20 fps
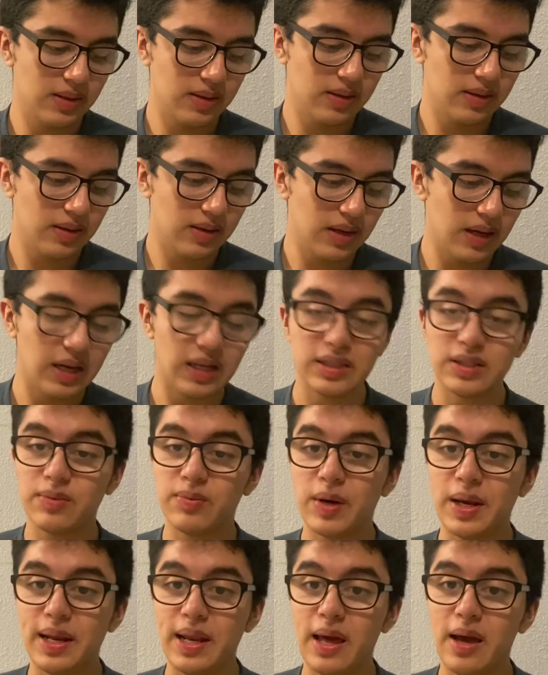As of
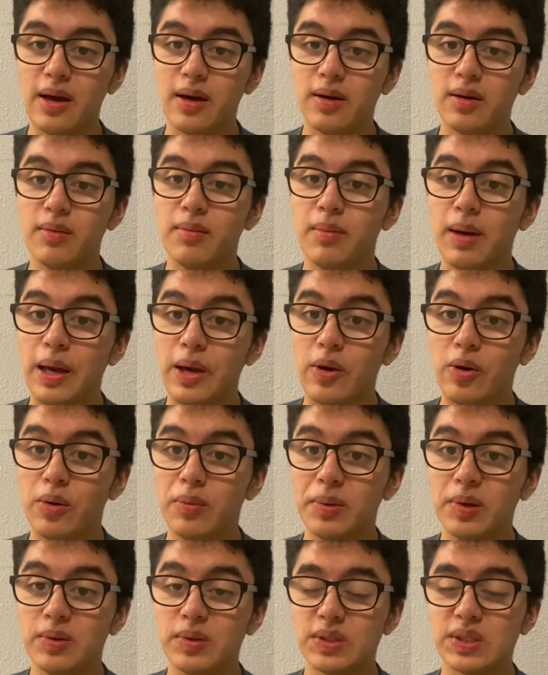right now, my
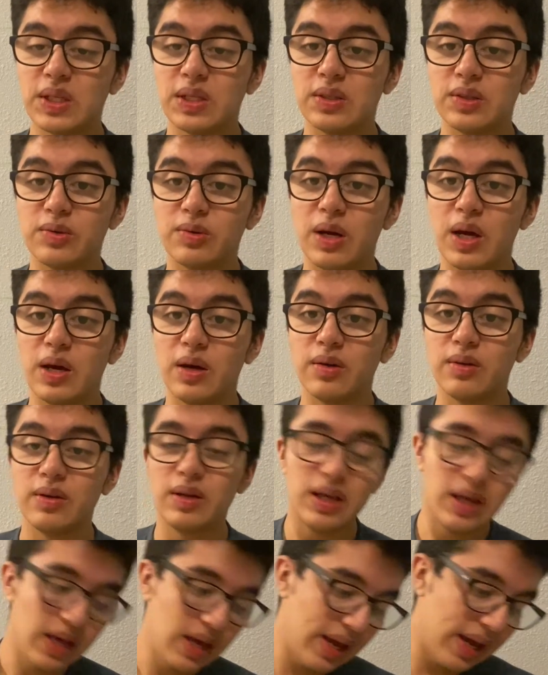oboe is on the ground,
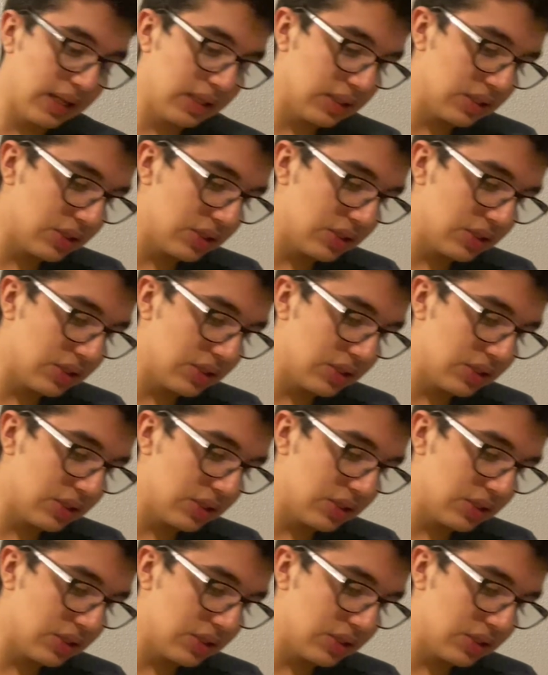and the two